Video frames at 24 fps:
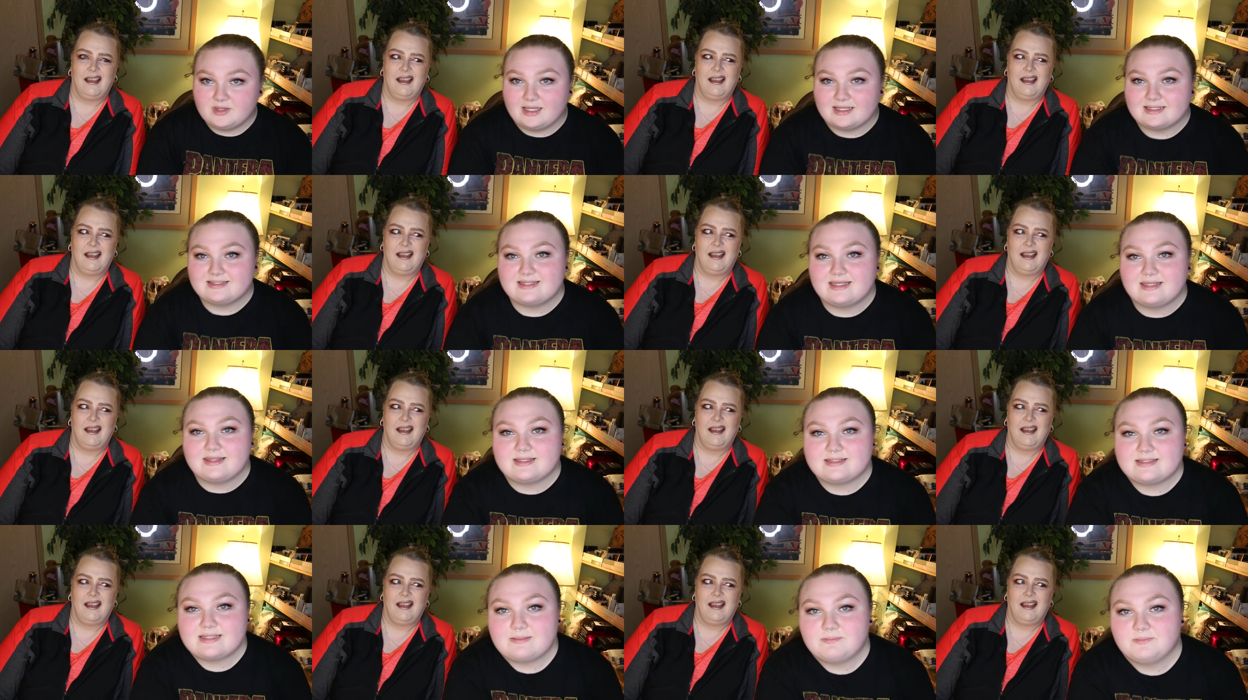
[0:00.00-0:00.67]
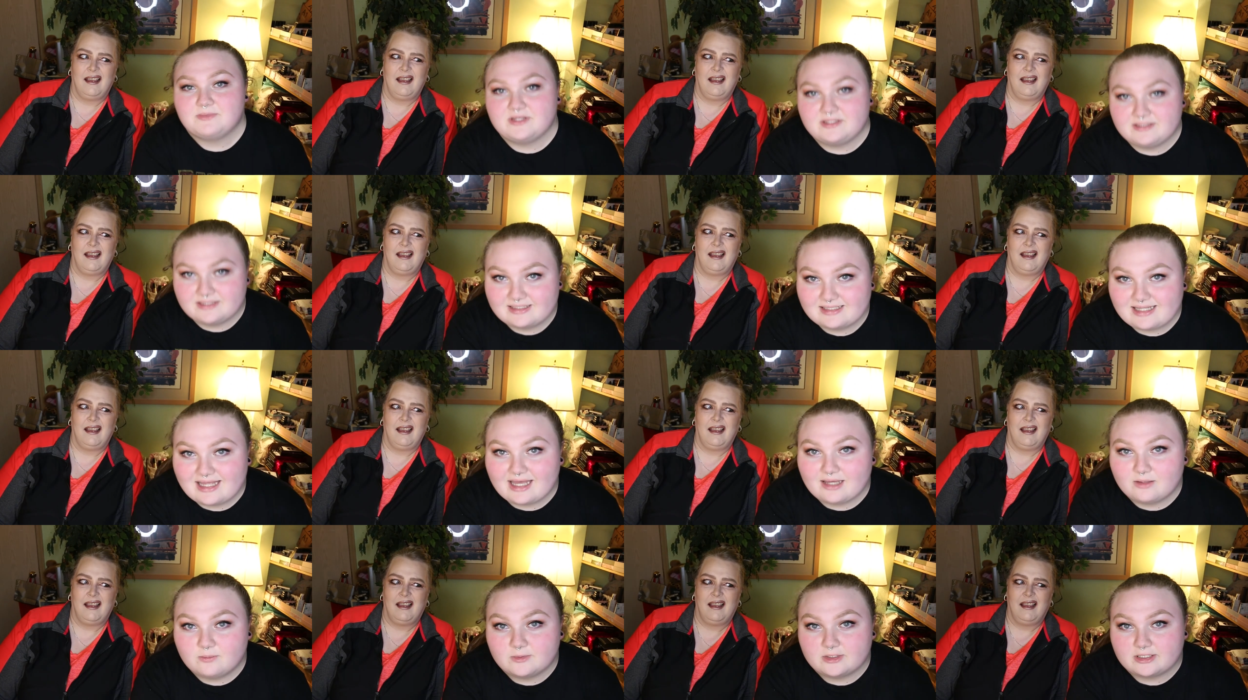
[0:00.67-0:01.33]
Speaker 1: I say the same thing to
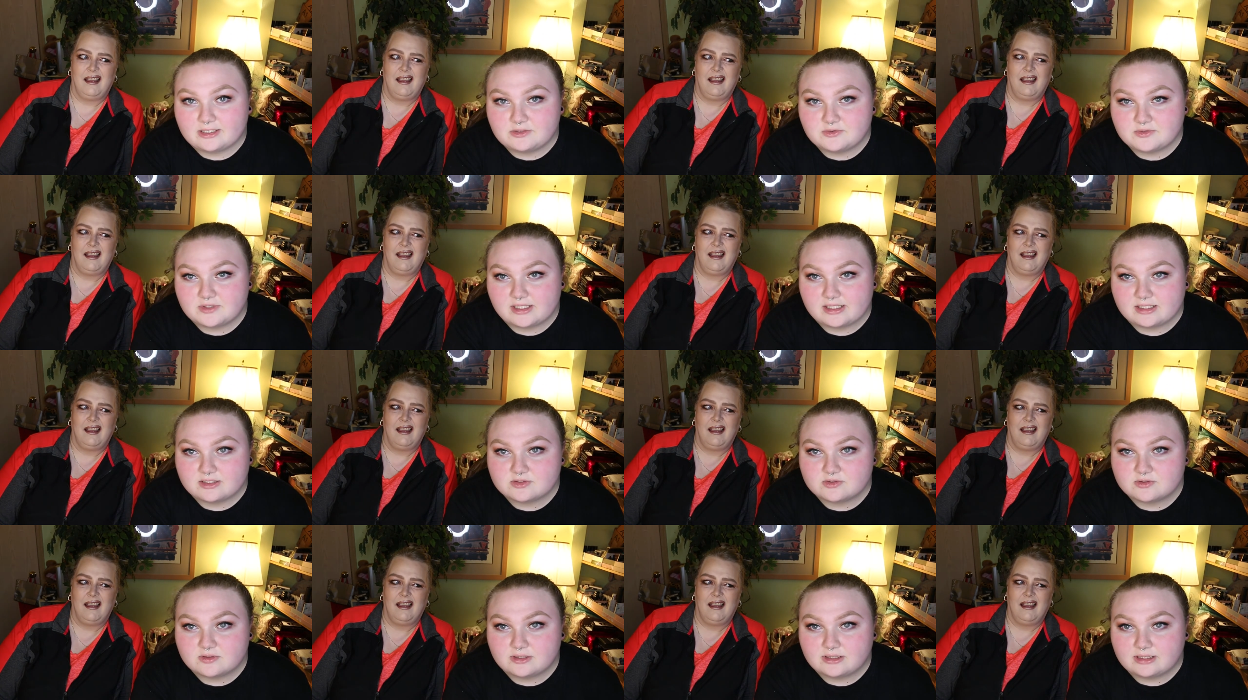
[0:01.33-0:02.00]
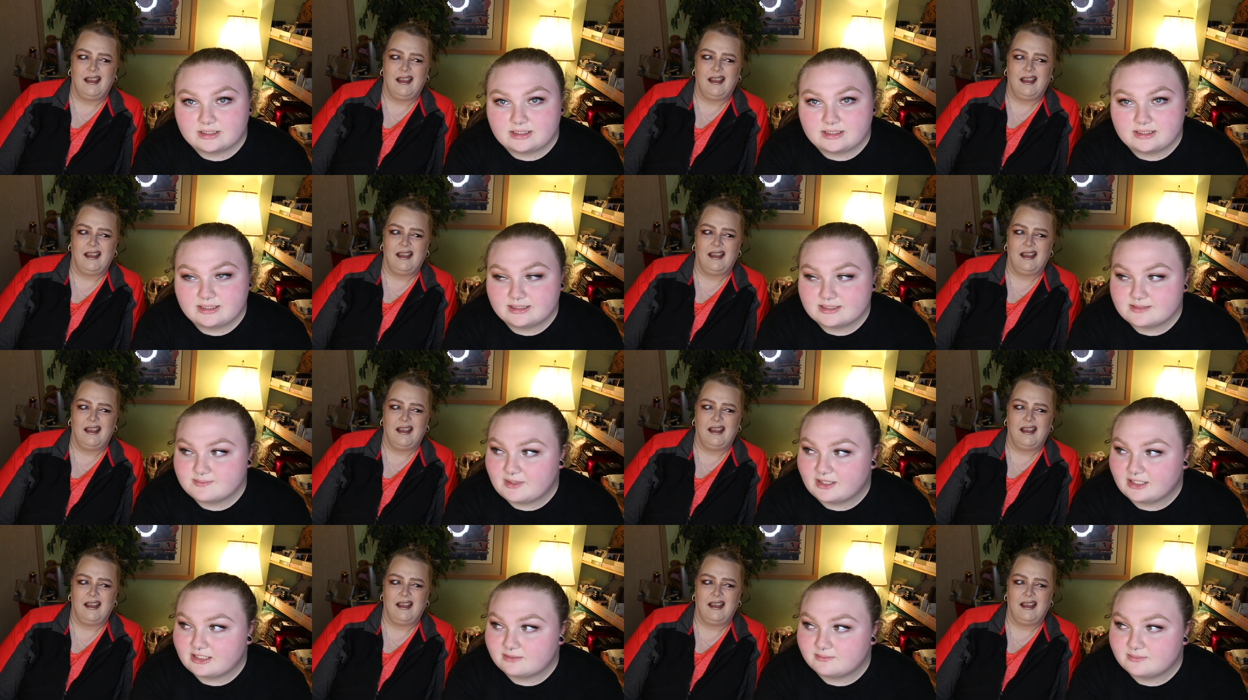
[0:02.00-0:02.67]
Dad when I drink his drink and he gets
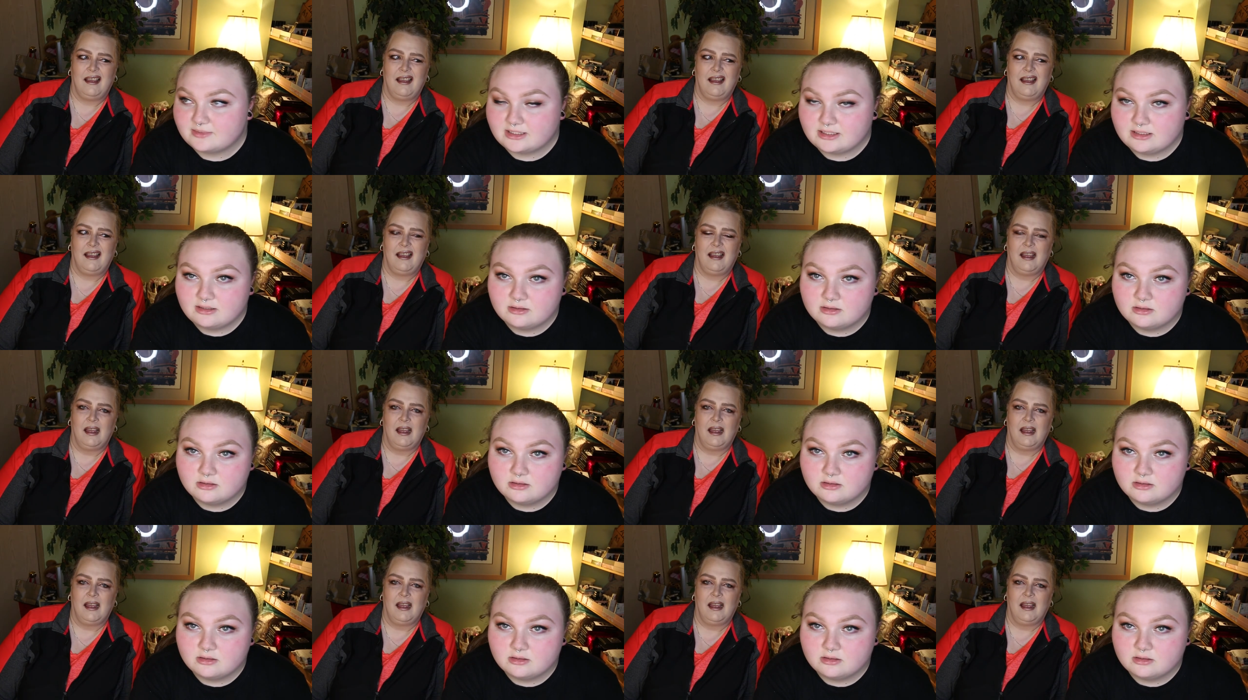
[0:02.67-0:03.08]
mad at me.